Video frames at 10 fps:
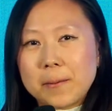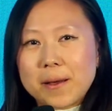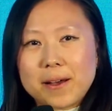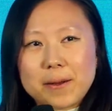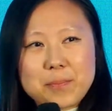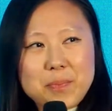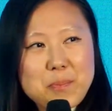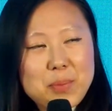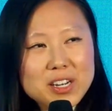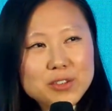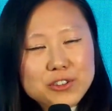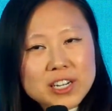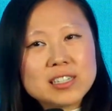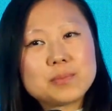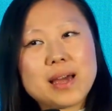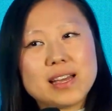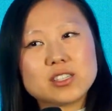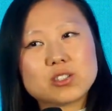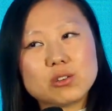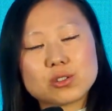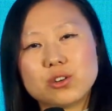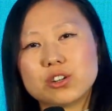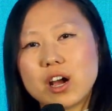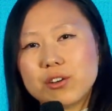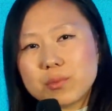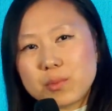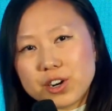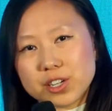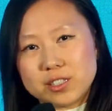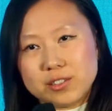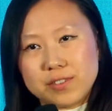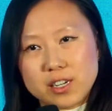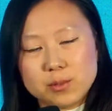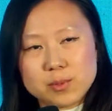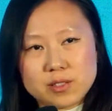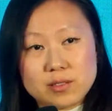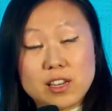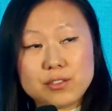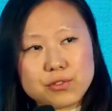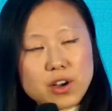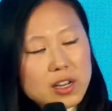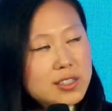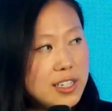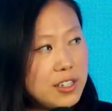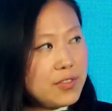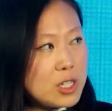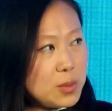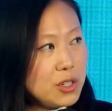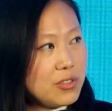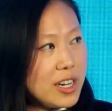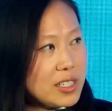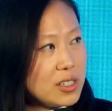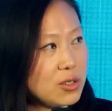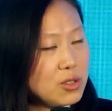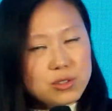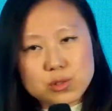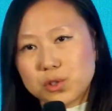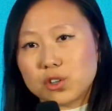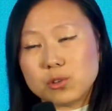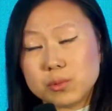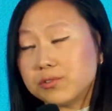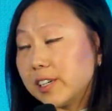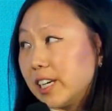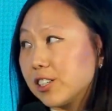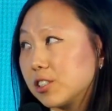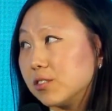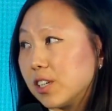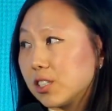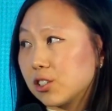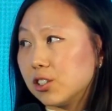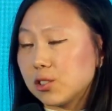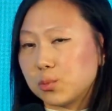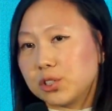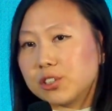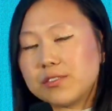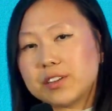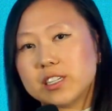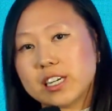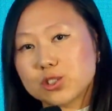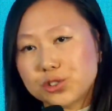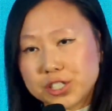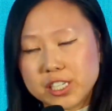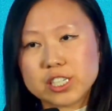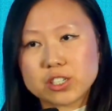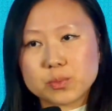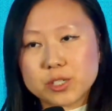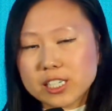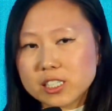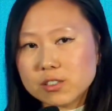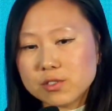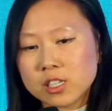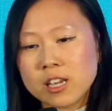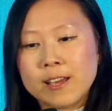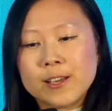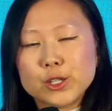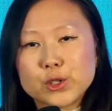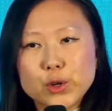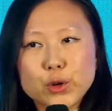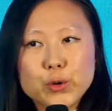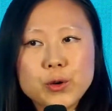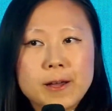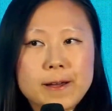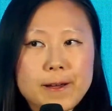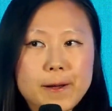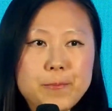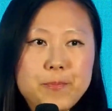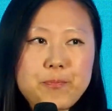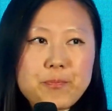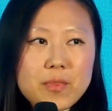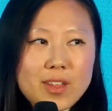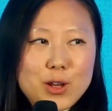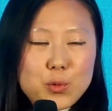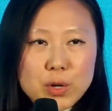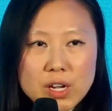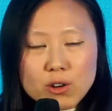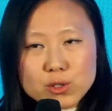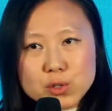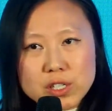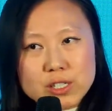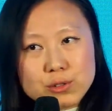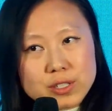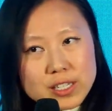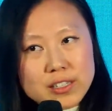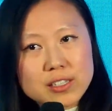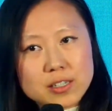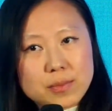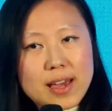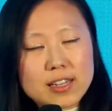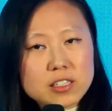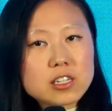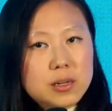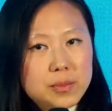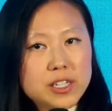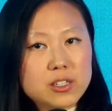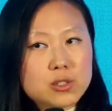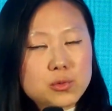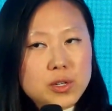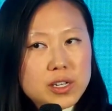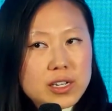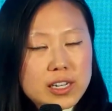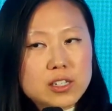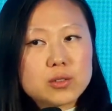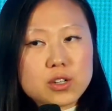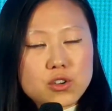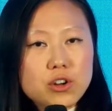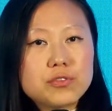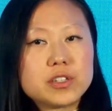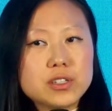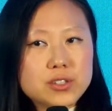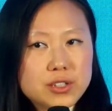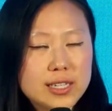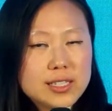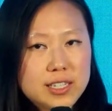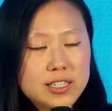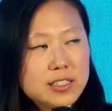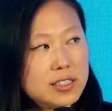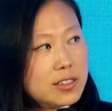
But it really depends also on how the market develops. And for us, like investment horizon is also, we're normal financial investors. We don't have any like strategic objectives. So we also need to see the demand coming. So we need confidence on that side.